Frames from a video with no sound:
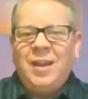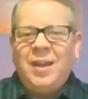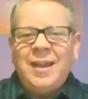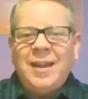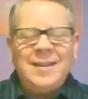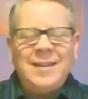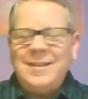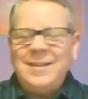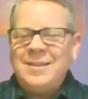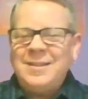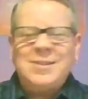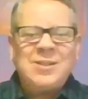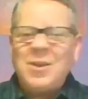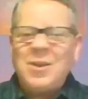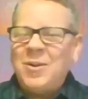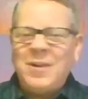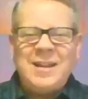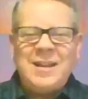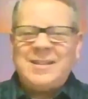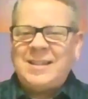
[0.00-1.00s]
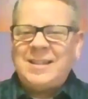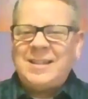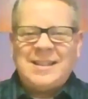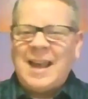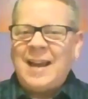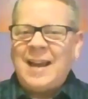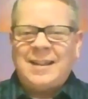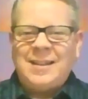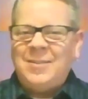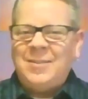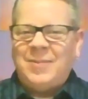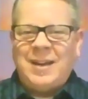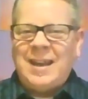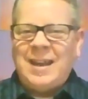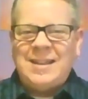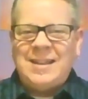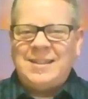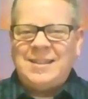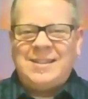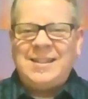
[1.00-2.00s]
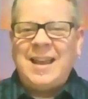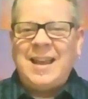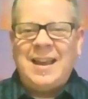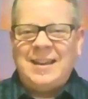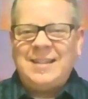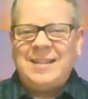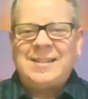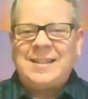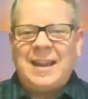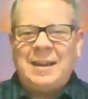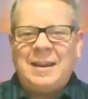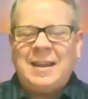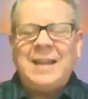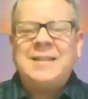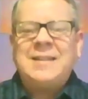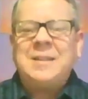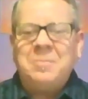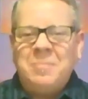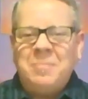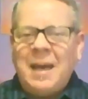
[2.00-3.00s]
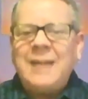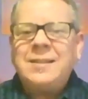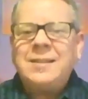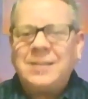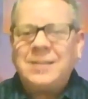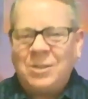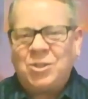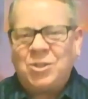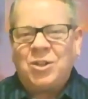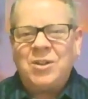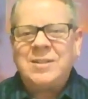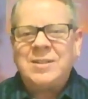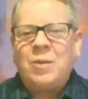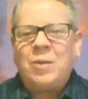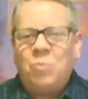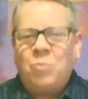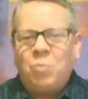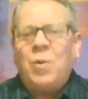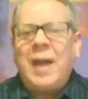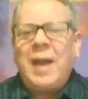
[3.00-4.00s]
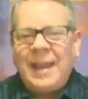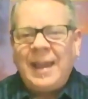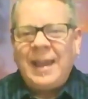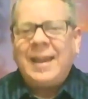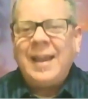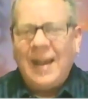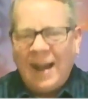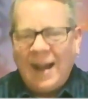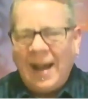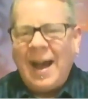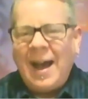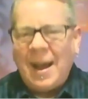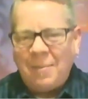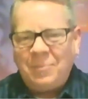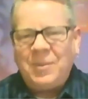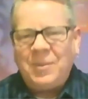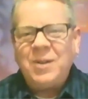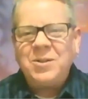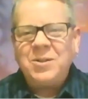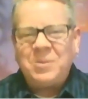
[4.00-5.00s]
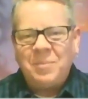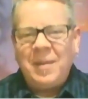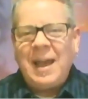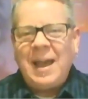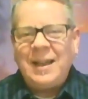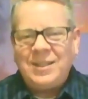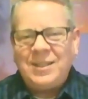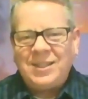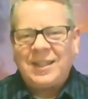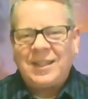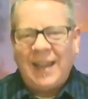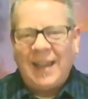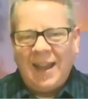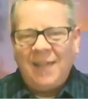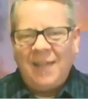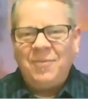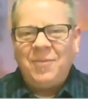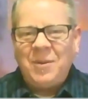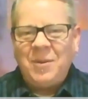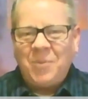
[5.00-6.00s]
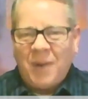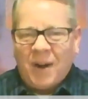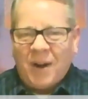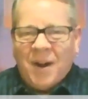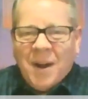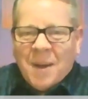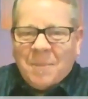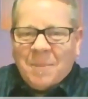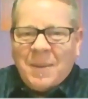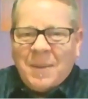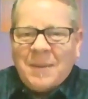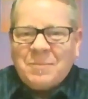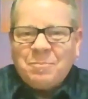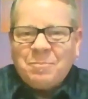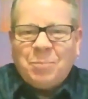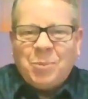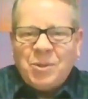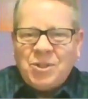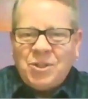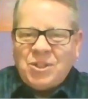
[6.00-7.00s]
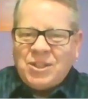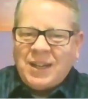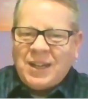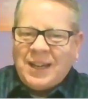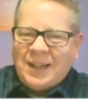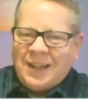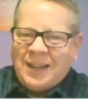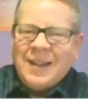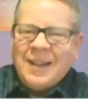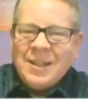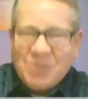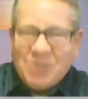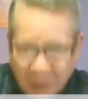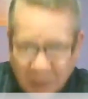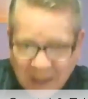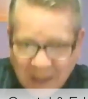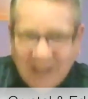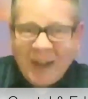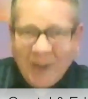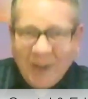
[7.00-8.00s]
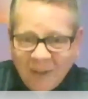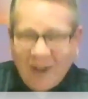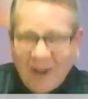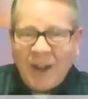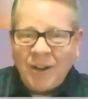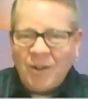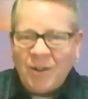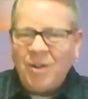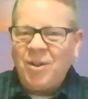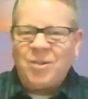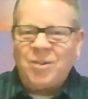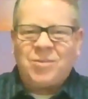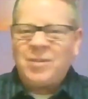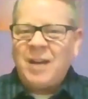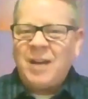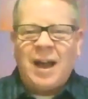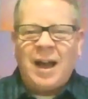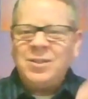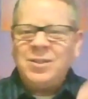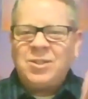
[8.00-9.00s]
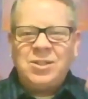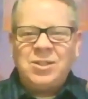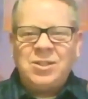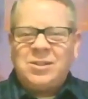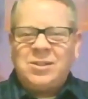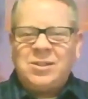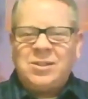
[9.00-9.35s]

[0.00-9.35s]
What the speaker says: And so it's exactly what Ed said. It's like, it's a messenger. It's like, wake up. There's magic everywhere, but pushing. So here on earth, not just,